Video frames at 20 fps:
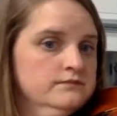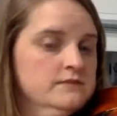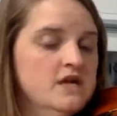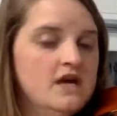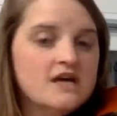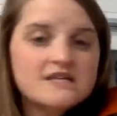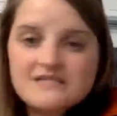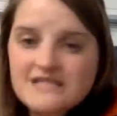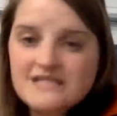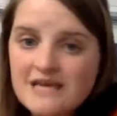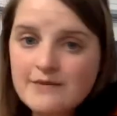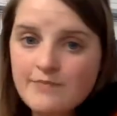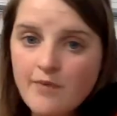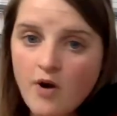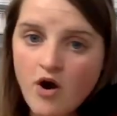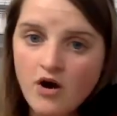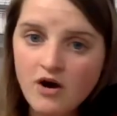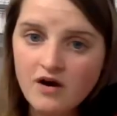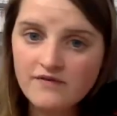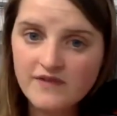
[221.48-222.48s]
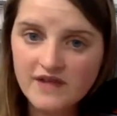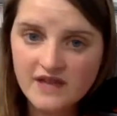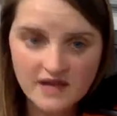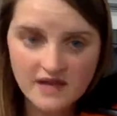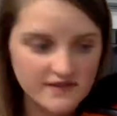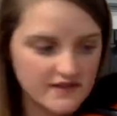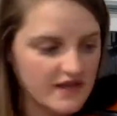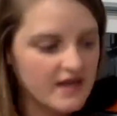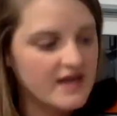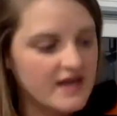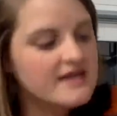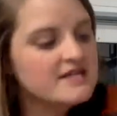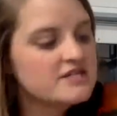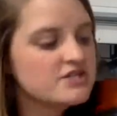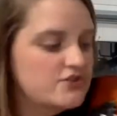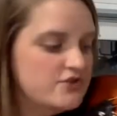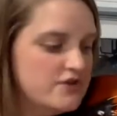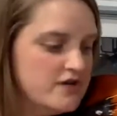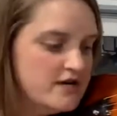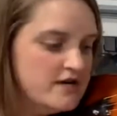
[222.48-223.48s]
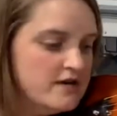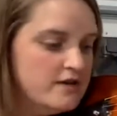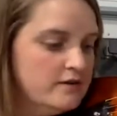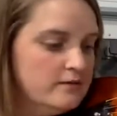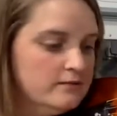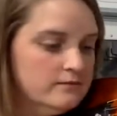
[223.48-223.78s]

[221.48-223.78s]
Let's keep all of that on the A string.